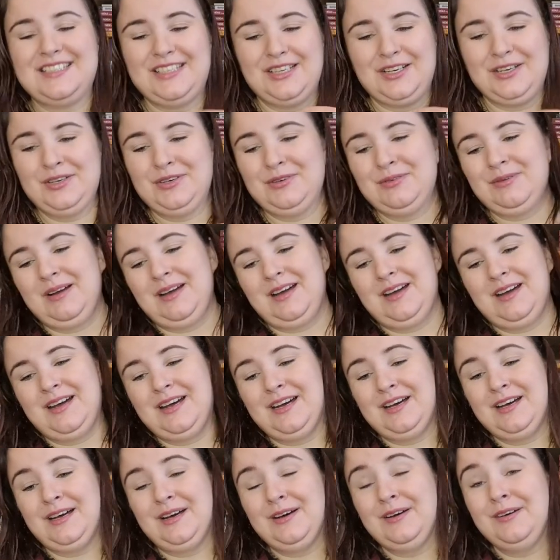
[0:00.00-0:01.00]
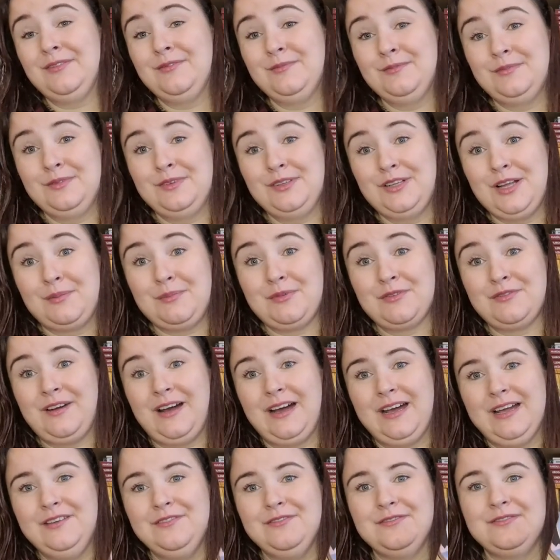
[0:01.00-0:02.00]
so uh, number
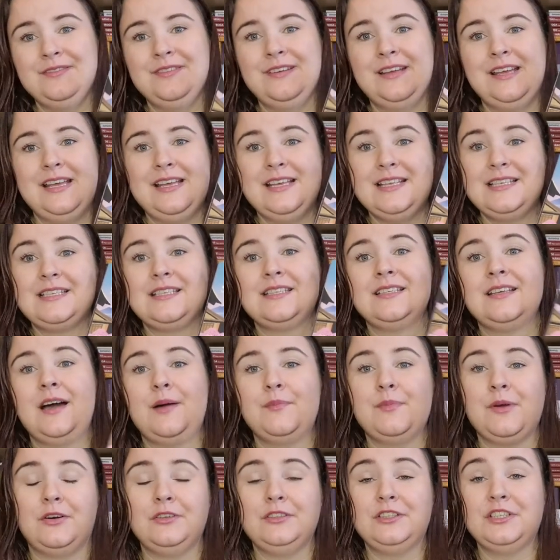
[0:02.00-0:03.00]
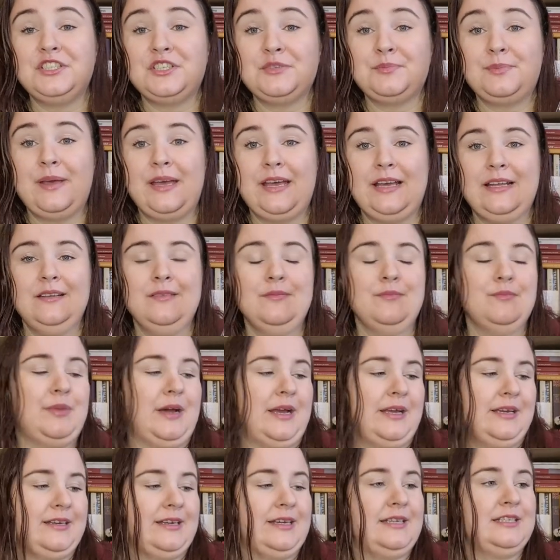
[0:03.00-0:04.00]
five is Abroad in Japan
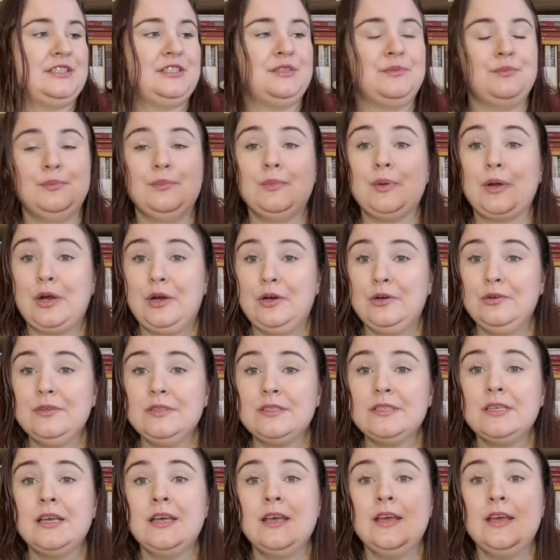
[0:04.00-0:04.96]
by Chris Broad.